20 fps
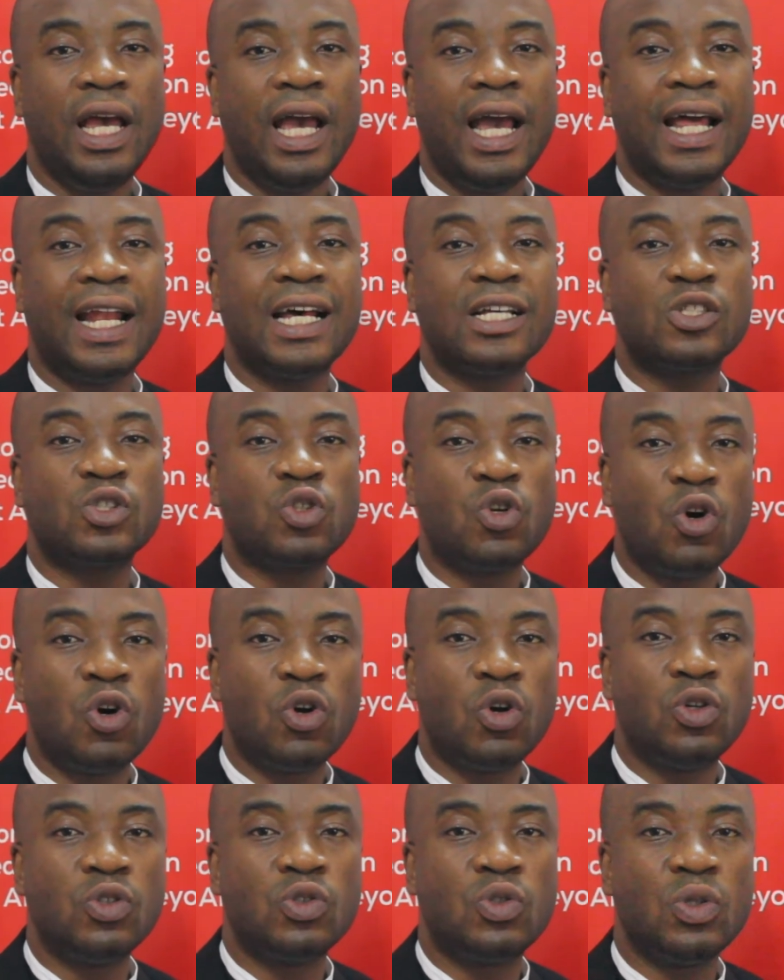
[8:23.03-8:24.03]
and has gone
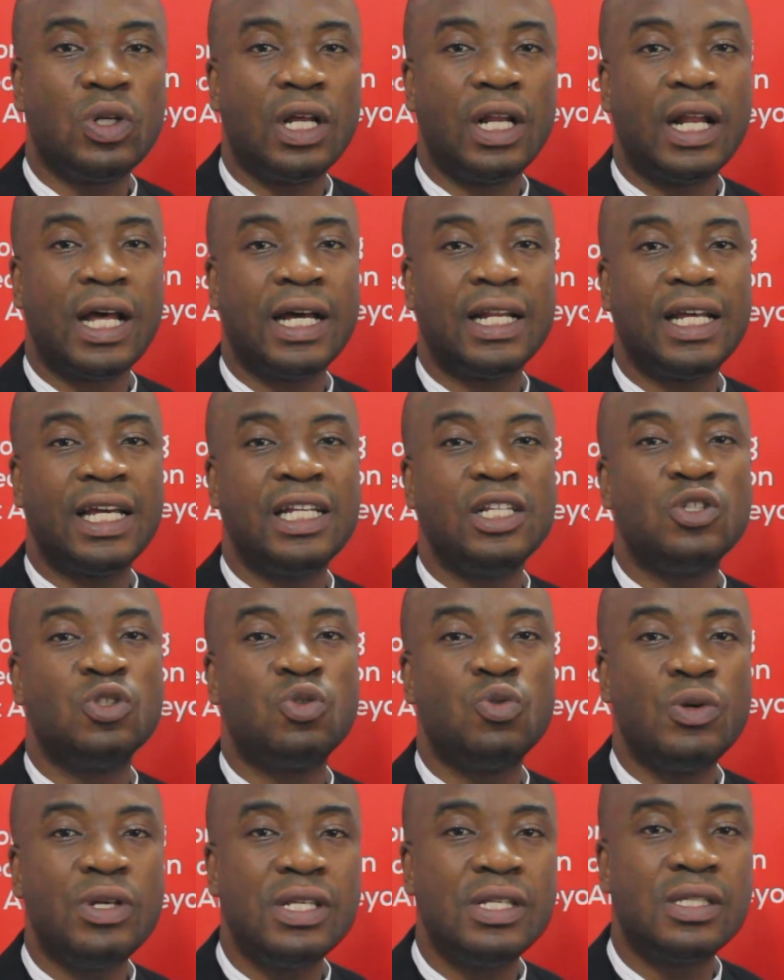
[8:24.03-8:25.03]
onto the land and is
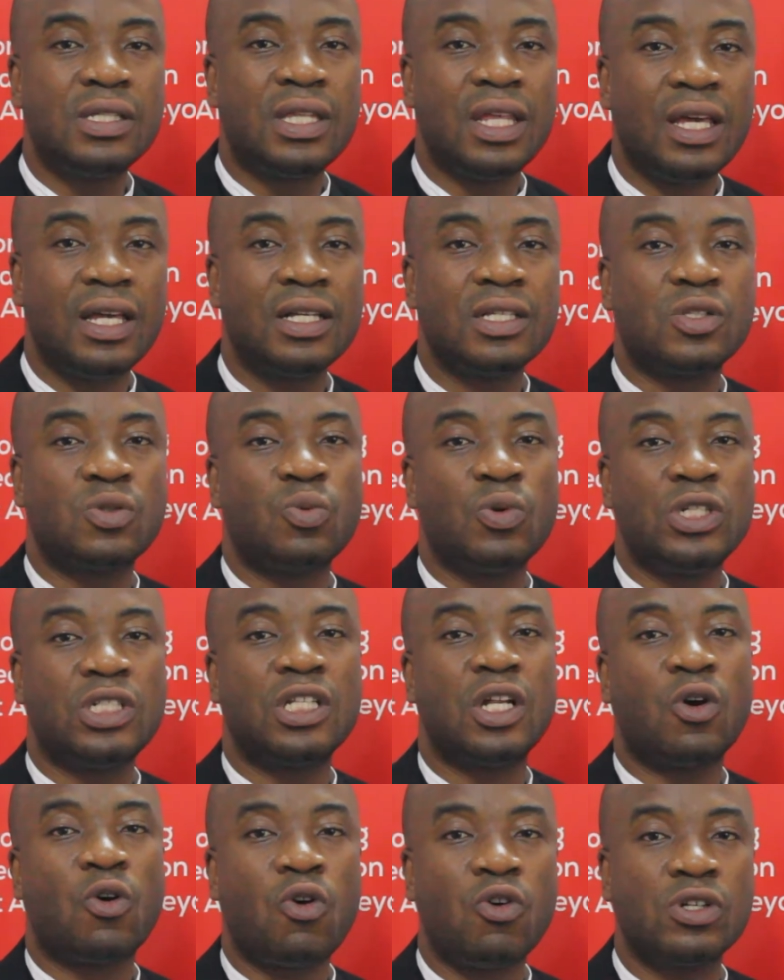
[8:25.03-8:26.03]
doing things which
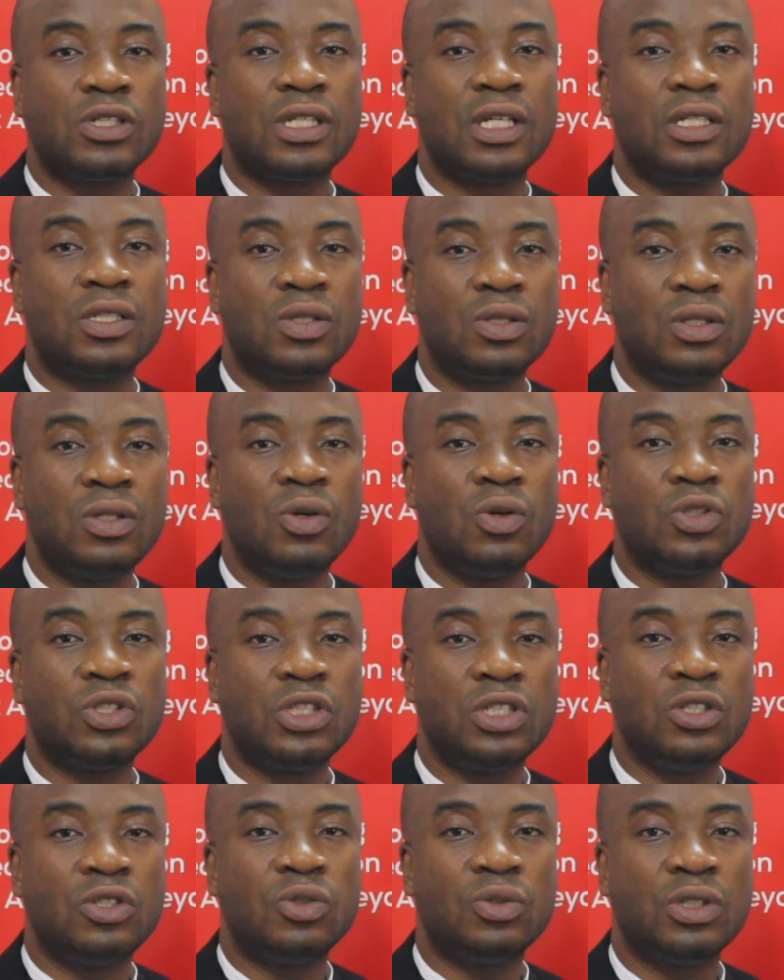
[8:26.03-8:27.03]
the court says he or
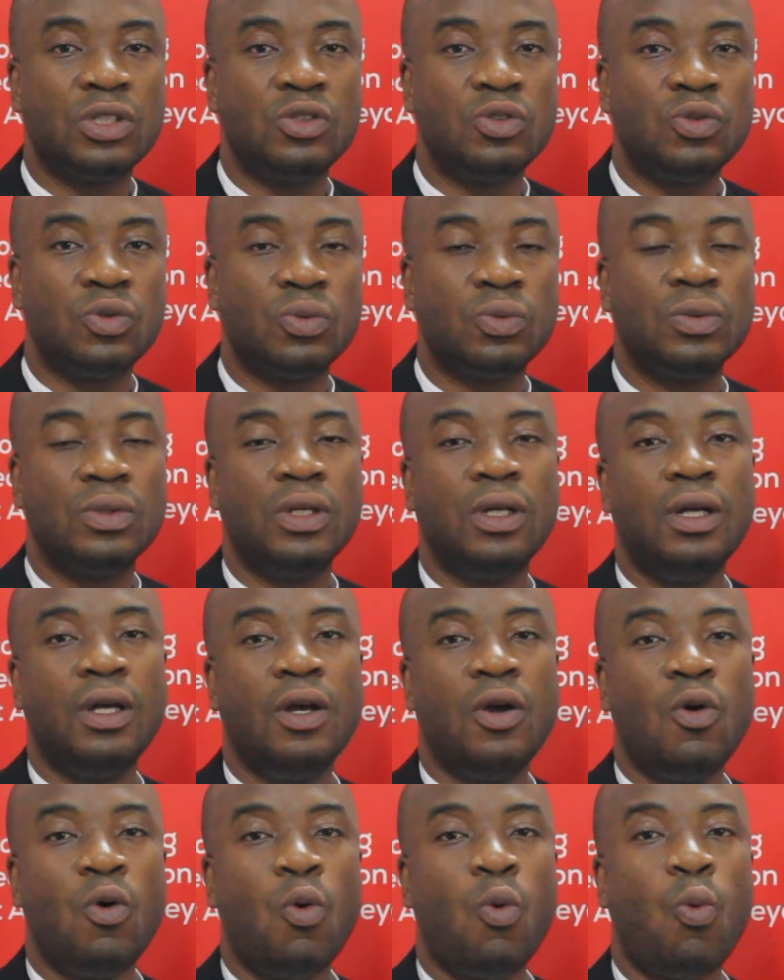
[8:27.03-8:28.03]
she shouldn't do?
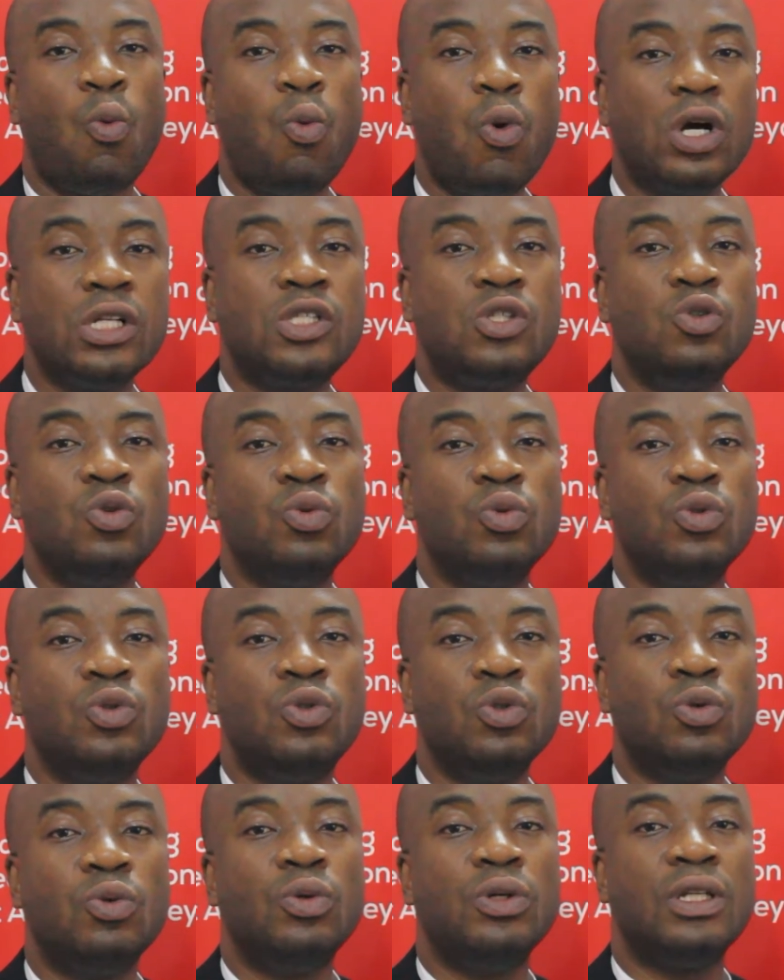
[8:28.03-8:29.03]
What you
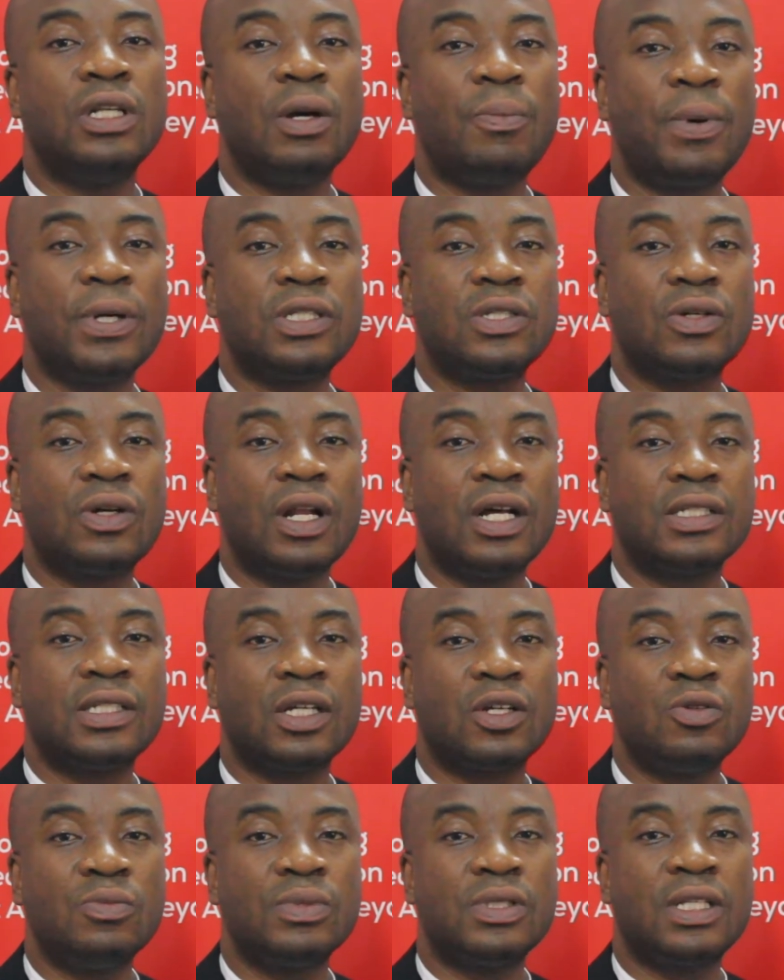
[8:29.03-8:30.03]
do in that particular
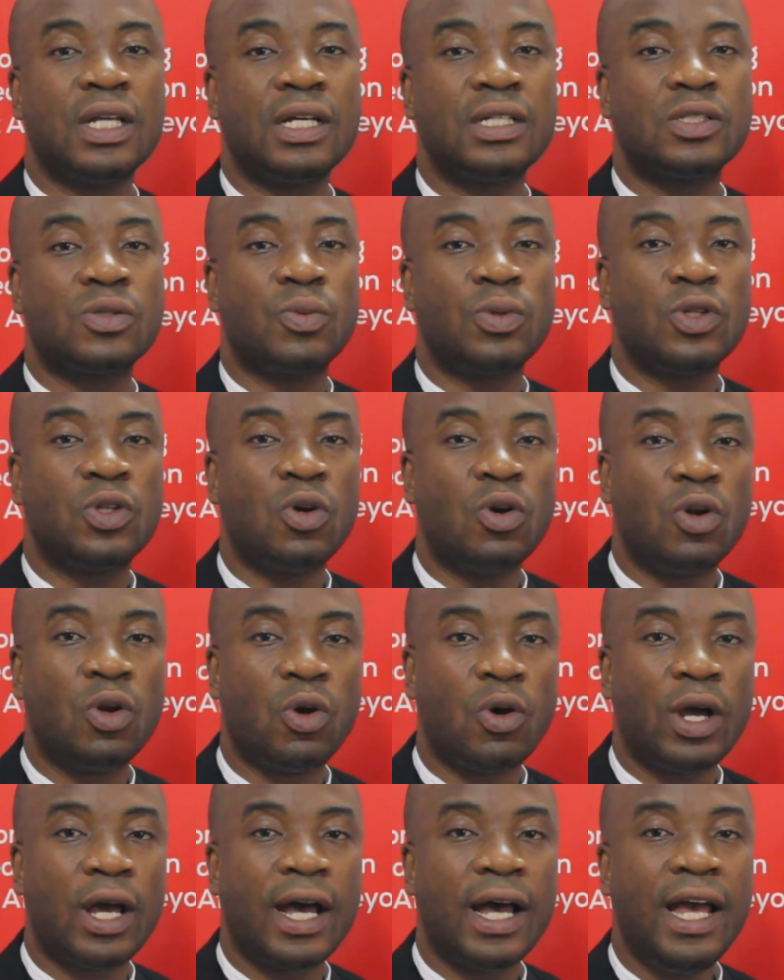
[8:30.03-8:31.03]
circumstance with your
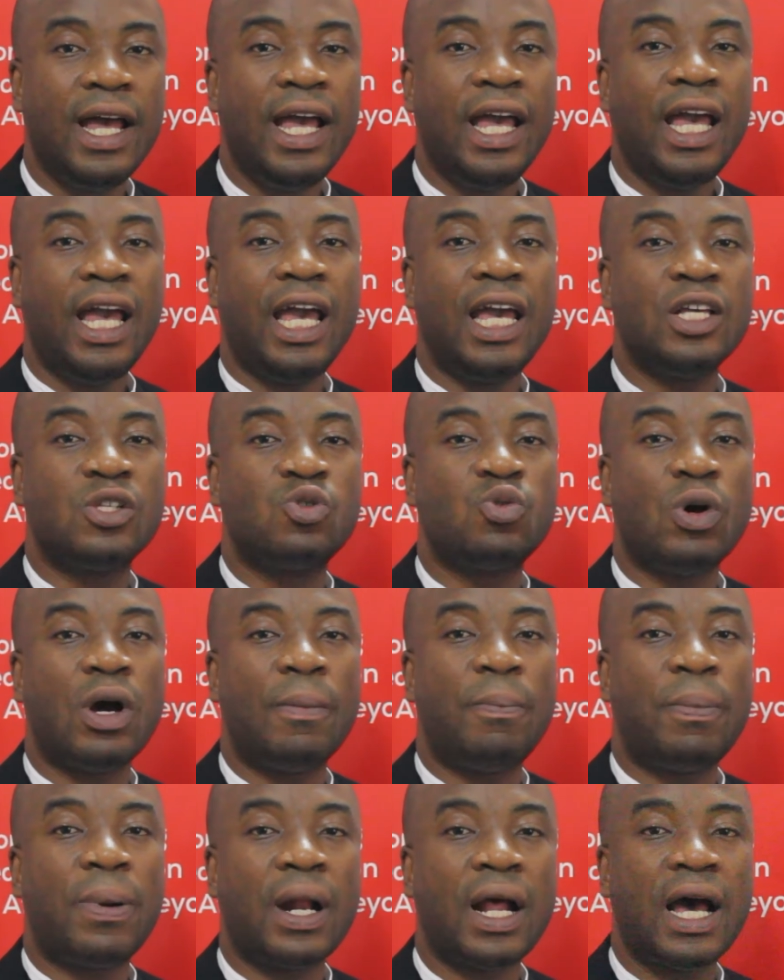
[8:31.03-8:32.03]
lawyer is to
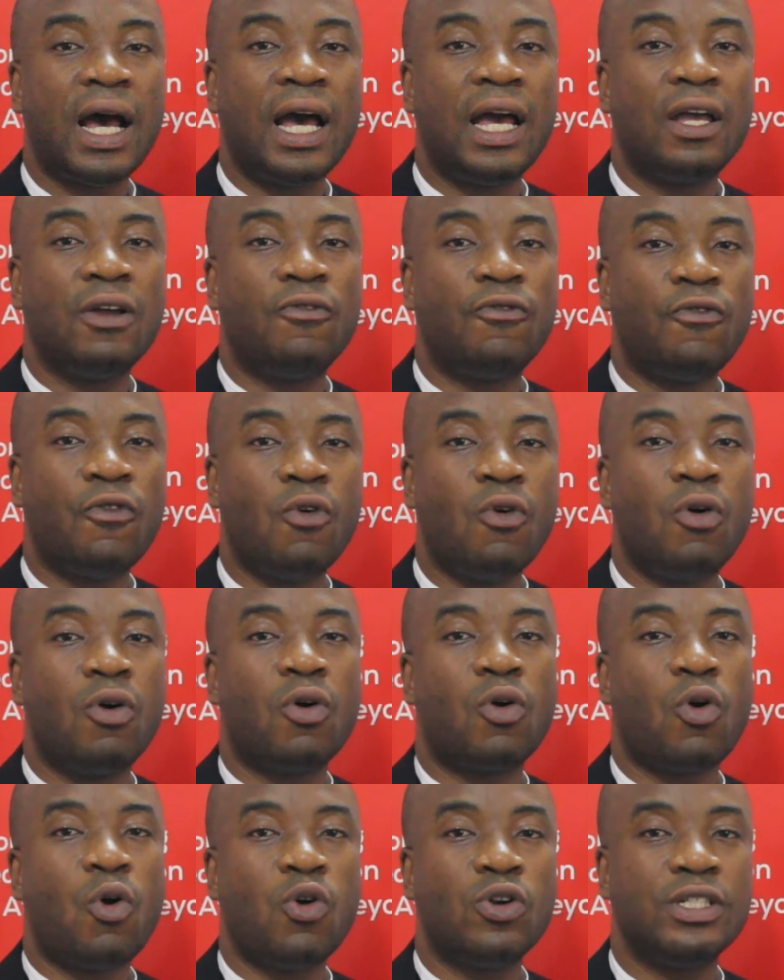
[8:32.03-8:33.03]
apply for
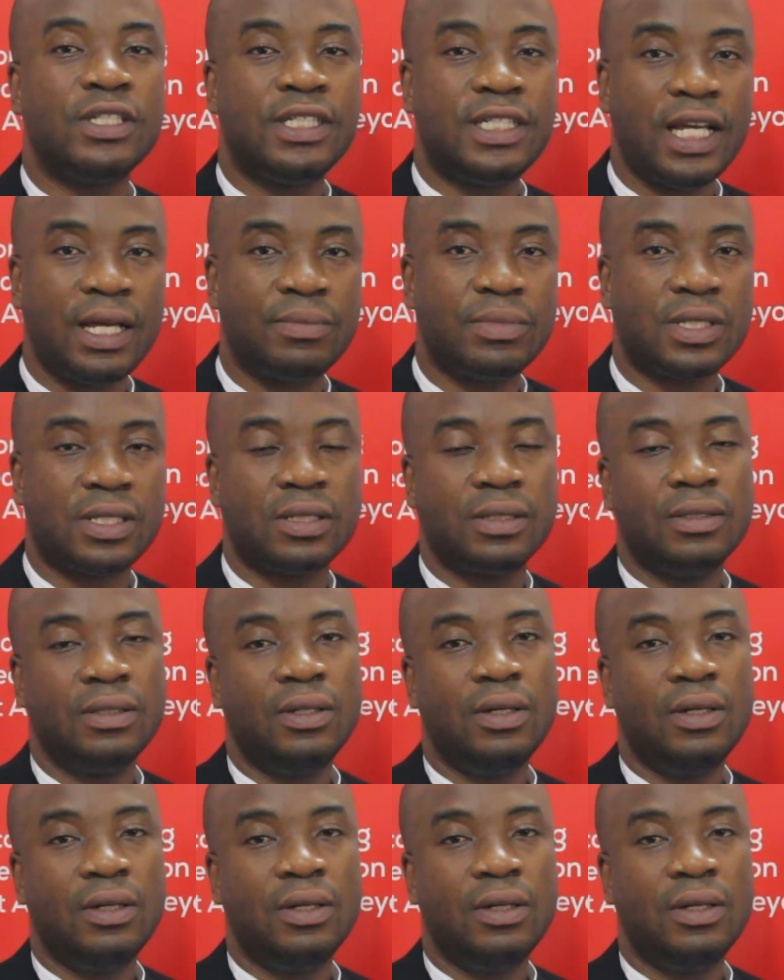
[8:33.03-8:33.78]
contempt.